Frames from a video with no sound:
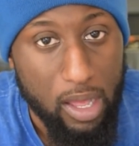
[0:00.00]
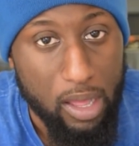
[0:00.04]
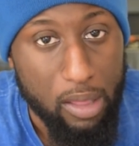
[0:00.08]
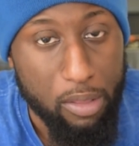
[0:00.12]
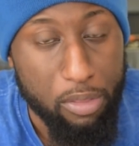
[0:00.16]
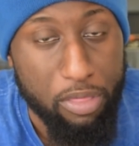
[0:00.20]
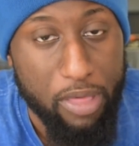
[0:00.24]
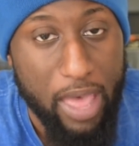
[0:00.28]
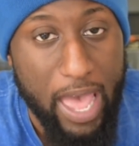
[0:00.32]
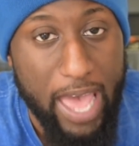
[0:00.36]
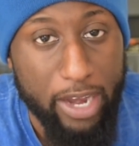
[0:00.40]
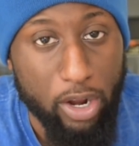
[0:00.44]

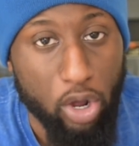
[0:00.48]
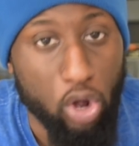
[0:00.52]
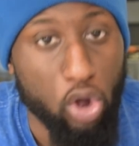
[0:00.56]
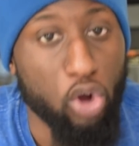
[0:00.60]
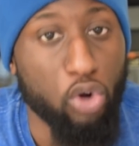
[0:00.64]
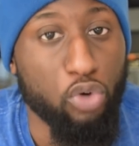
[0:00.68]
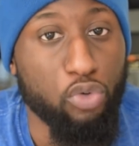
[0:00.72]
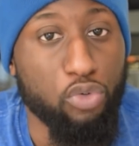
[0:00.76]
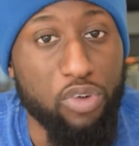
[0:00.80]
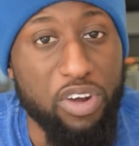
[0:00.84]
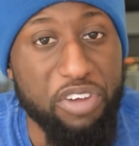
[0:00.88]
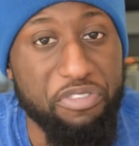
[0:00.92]
that
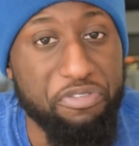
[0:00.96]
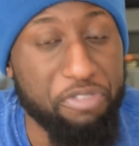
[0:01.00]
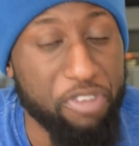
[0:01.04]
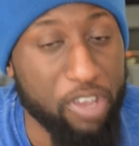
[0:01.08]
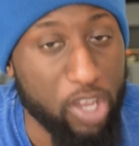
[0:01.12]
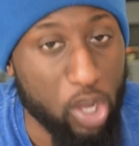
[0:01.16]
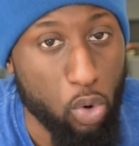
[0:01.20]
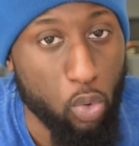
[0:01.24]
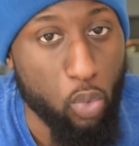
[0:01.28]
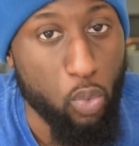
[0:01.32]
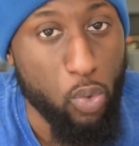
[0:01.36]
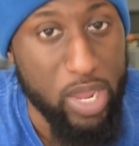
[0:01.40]

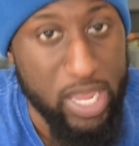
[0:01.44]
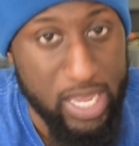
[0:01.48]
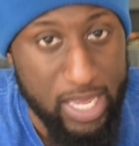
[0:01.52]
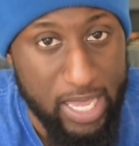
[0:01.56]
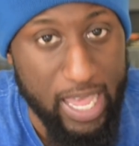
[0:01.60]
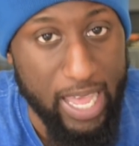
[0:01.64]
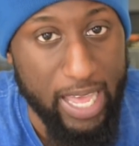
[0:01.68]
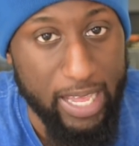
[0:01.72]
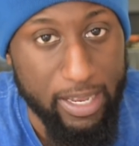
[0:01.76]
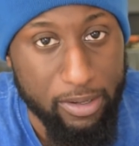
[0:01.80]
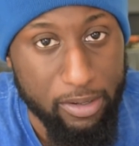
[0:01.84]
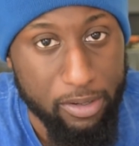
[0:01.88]
horrific
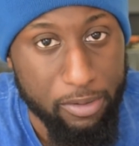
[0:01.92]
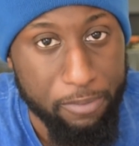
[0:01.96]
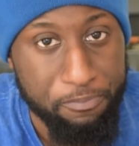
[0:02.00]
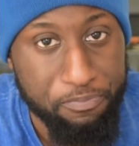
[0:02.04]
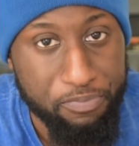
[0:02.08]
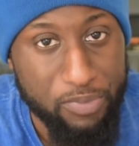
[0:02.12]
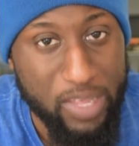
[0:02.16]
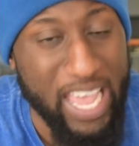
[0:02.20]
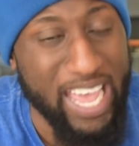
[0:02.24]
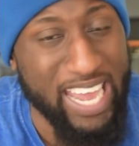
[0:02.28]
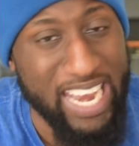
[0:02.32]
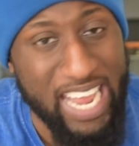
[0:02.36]
weekend
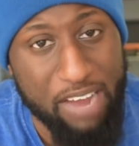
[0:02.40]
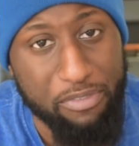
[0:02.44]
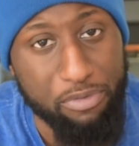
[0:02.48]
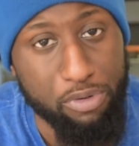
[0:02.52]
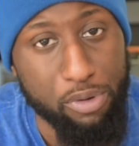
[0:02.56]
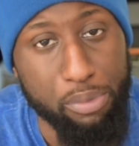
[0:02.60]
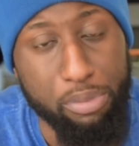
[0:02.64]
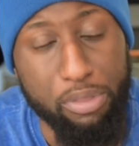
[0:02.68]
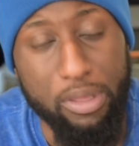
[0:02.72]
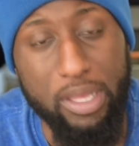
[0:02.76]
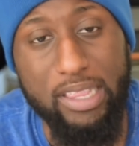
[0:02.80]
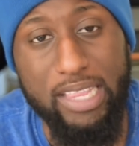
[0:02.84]
and
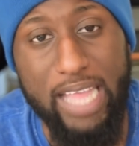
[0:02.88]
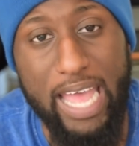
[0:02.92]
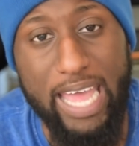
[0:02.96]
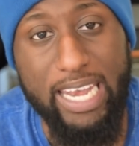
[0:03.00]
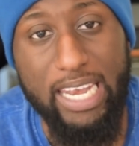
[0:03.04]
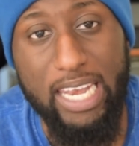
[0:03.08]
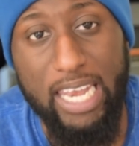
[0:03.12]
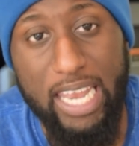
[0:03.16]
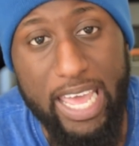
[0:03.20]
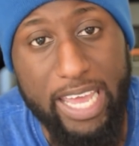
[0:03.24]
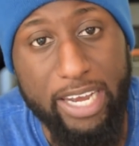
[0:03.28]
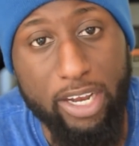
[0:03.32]
everything that
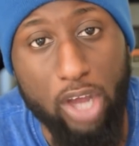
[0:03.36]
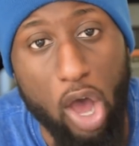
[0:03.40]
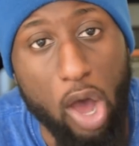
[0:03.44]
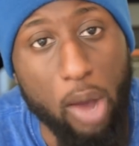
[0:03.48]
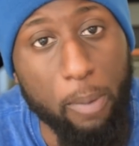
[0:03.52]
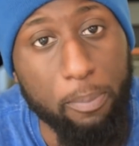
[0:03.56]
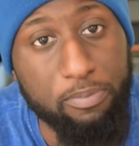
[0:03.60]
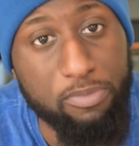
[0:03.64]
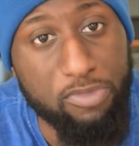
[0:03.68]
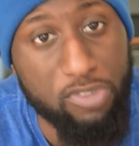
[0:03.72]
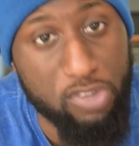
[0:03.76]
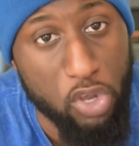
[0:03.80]
led
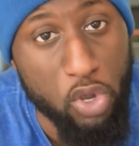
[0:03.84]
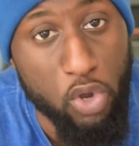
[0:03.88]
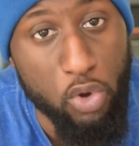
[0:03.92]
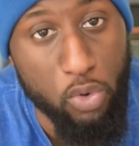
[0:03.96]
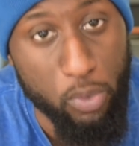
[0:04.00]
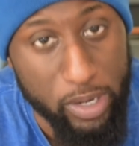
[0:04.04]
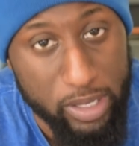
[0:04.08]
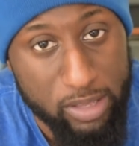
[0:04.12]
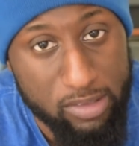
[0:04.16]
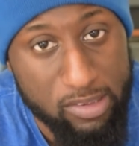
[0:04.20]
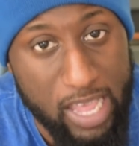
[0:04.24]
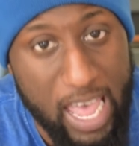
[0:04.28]
up to
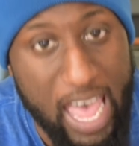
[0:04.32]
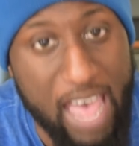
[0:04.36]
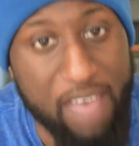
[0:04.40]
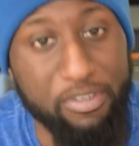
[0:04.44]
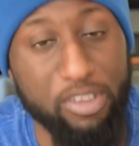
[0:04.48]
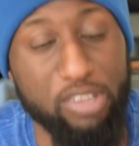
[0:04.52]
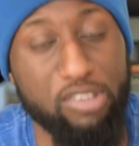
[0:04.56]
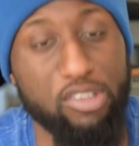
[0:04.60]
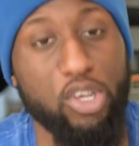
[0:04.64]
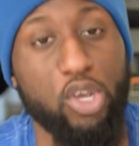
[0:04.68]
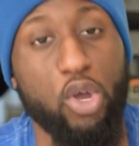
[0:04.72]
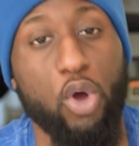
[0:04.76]
it, having
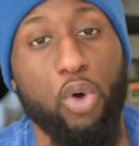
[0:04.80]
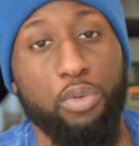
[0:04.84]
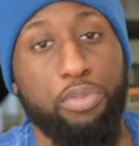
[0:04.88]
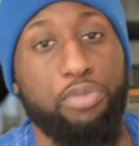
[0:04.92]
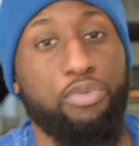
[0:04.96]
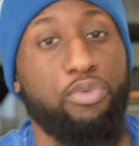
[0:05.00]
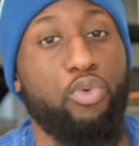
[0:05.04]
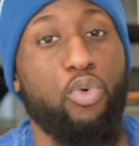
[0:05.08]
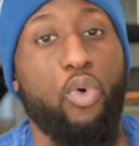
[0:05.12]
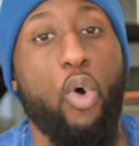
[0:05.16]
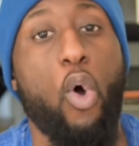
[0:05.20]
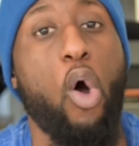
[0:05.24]
to go
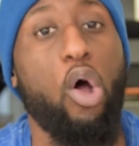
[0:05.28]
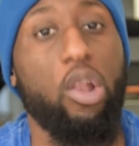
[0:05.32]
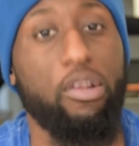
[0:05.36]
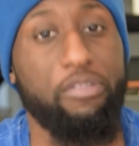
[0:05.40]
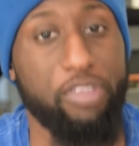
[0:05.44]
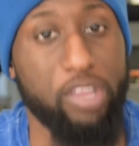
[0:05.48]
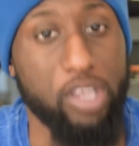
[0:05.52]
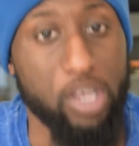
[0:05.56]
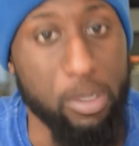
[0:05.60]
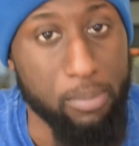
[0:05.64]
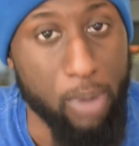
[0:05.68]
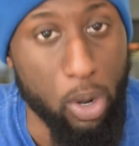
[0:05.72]
through all of
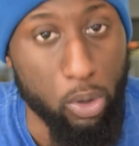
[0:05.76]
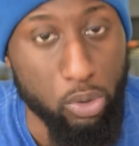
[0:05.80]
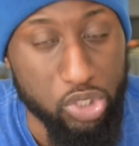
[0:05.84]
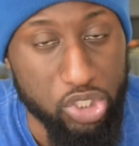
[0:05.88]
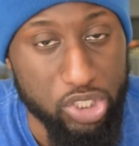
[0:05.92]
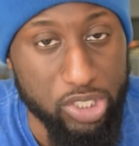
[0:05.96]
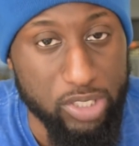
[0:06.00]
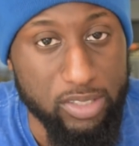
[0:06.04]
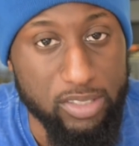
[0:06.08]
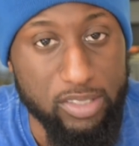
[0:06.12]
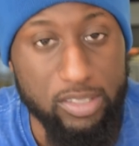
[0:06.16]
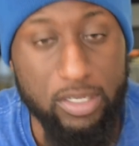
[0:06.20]
the
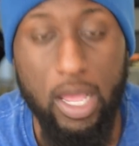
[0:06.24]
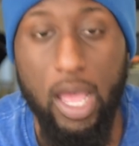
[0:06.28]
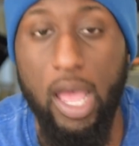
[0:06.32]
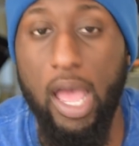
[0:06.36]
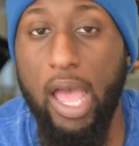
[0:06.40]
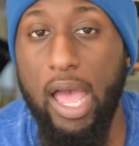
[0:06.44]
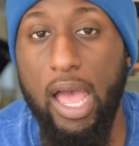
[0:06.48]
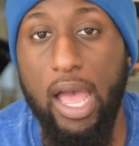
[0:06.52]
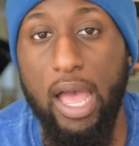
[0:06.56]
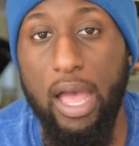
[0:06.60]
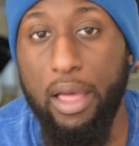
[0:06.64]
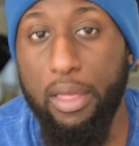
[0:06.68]
emotions,
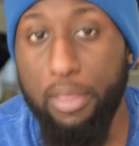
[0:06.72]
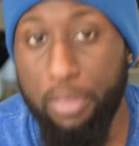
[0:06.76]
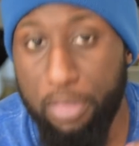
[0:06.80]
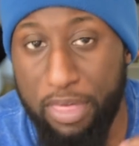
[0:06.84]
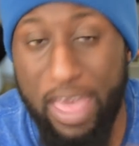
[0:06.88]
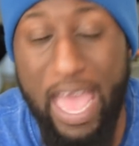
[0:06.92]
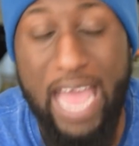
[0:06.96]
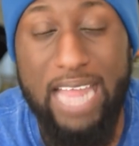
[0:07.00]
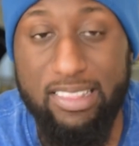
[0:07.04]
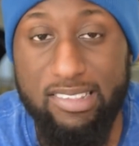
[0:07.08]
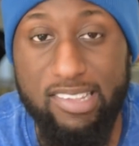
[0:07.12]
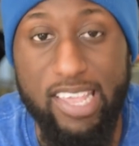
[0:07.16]

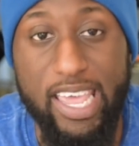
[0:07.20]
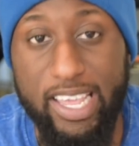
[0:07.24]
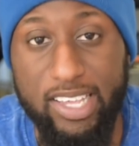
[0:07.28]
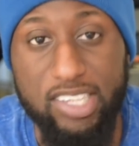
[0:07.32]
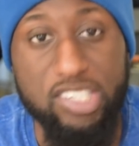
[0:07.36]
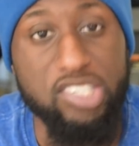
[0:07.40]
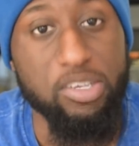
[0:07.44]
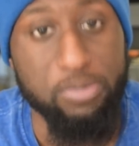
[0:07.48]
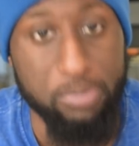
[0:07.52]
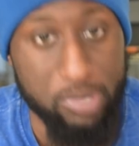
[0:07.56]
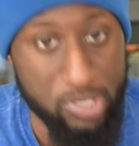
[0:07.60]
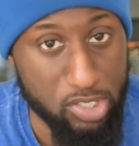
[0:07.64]
that takes
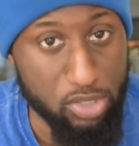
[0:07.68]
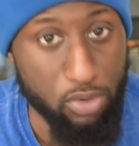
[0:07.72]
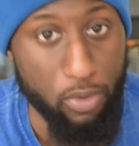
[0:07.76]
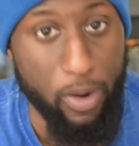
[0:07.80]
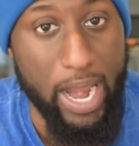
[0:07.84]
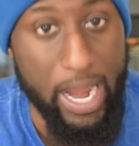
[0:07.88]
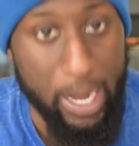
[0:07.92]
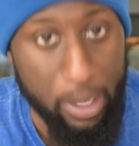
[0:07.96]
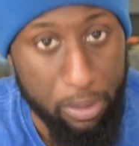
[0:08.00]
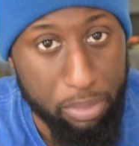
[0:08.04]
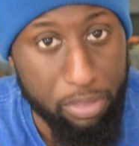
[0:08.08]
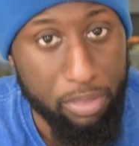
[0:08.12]
some
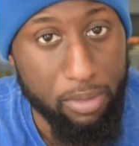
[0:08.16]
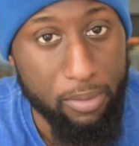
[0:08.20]
strength.